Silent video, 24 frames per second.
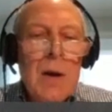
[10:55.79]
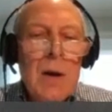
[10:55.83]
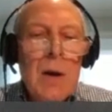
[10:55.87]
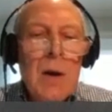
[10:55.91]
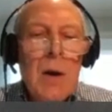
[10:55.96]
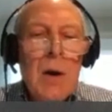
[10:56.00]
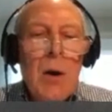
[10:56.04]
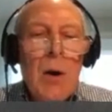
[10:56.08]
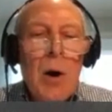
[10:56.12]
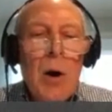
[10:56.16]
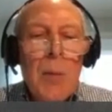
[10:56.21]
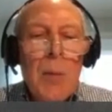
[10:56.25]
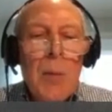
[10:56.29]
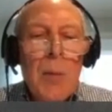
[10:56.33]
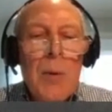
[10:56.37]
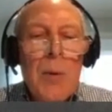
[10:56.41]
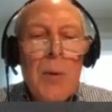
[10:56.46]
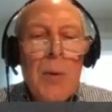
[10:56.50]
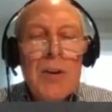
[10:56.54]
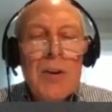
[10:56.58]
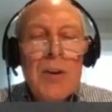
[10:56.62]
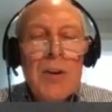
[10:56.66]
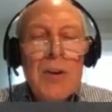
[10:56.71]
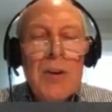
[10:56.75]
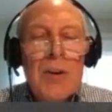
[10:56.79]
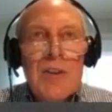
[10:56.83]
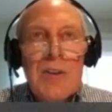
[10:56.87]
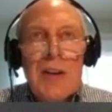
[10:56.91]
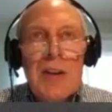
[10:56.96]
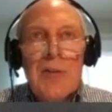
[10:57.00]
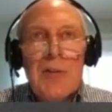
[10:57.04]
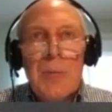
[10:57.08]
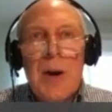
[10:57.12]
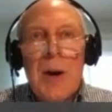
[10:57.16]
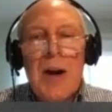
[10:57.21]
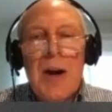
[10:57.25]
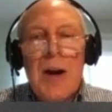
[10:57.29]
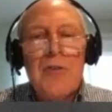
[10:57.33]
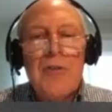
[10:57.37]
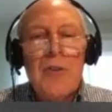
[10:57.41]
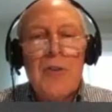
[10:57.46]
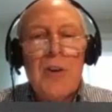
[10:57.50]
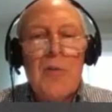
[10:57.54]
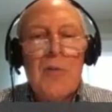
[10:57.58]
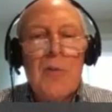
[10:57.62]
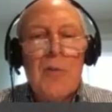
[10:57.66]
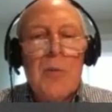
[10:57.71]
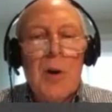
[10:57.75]
All parts of XBI
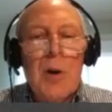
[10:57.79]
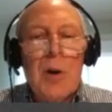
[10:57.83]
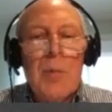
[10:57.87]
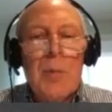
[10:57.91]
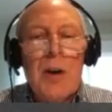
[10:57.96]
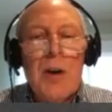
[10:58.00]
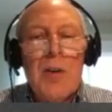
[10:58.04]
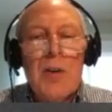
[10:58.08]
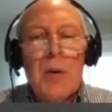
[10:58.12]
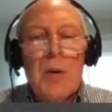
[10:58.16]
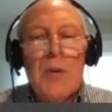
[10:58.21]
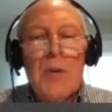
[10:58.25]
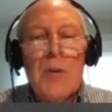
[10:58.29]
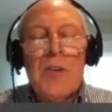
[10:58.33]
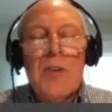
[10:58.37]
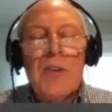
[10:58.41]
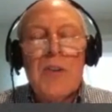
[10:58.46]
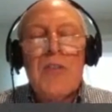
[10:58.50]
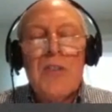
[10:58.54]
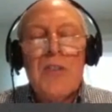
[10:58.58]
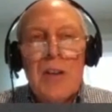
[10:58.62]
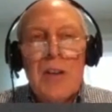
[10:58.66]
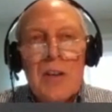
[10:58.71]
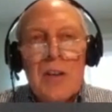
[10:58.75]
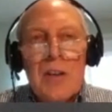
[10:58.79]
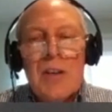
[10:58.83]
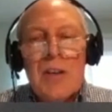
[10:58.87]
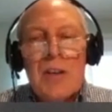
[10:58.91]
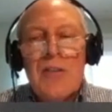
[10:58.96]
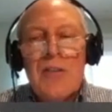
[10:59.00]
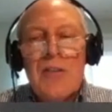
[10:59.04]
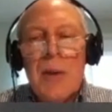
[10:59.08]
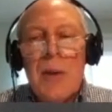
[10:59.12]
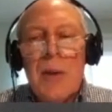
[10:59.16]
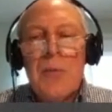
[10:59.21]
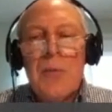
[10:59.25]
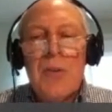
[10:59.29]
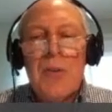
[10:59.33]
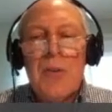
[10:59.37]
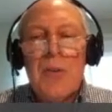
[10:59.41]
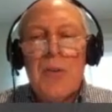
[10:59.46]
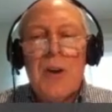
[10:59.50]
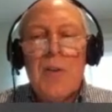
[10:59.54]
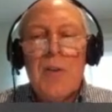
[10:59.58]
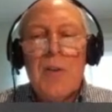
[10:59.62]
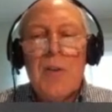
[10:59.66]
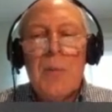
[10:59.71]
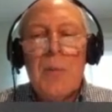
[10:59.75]
serve pro bono, with a single exception
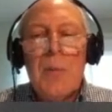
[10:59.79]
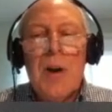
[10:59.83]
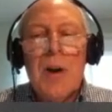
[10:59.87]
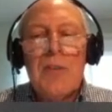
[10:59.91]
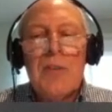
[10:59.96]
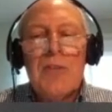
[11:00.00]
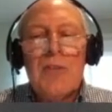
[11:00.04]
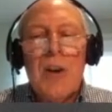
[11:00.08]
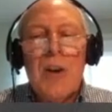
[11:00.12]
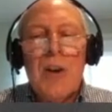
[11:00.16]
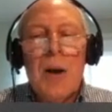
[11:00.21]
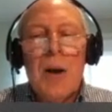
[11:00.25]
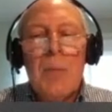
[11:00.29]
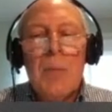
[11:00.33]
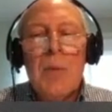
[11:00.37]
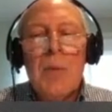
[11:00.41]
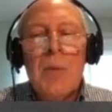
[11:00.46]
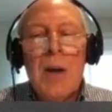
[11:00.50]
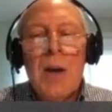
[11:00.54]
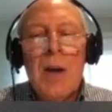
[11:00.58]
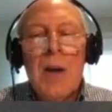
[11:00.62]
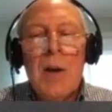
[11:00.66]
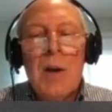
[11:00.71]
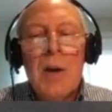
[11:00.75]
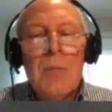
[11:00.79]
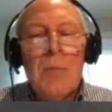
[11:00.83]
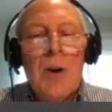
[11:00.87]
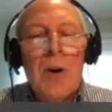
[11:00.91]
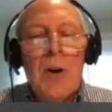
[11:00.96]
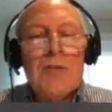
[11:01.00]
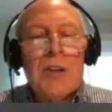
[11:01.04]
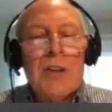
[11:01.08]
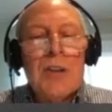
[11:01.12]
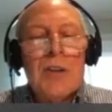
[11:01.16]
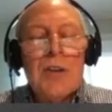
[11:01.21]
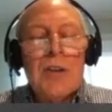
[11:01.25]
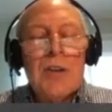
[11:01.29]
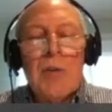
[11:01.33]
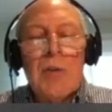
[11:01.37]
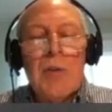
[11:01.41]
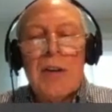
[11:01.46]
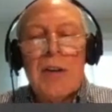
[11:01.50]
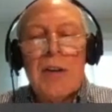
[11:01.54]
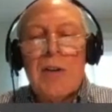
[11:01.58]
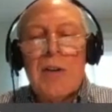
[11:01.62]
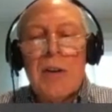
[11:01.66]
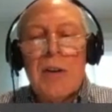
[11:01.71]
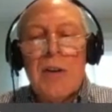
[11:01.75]
of our part-time project
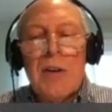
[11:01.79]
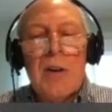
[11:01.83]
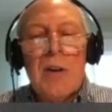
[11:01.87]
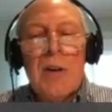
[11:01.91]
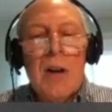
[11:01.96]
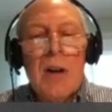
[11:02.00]
director,